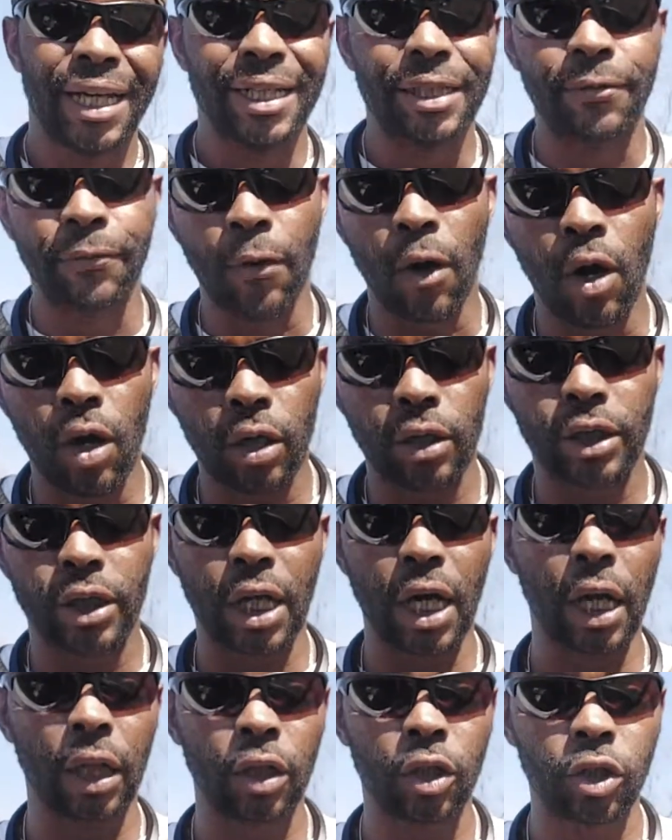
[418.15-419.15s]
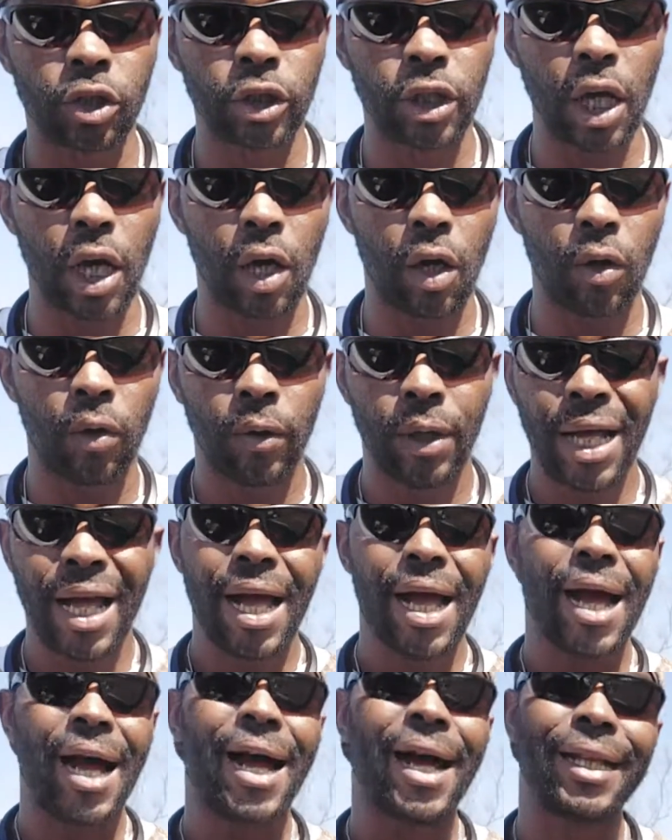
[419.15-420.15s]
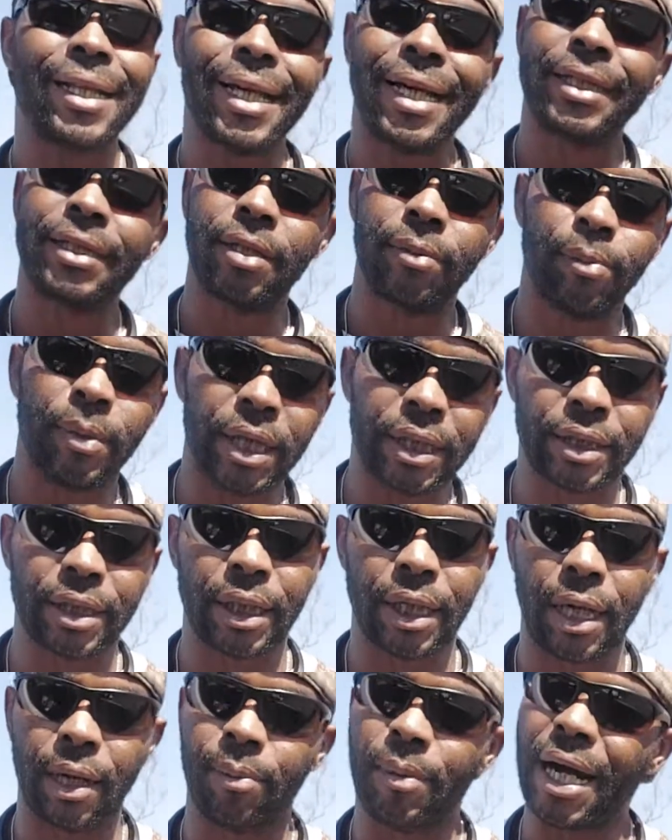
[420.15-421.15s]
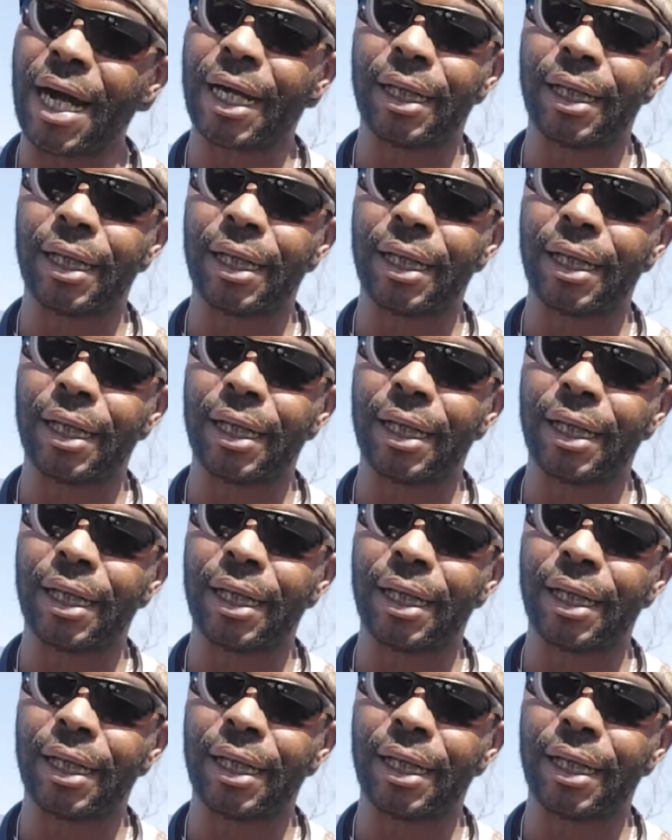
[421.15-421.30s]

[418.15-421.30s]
As far as colors go, I like to mix it up.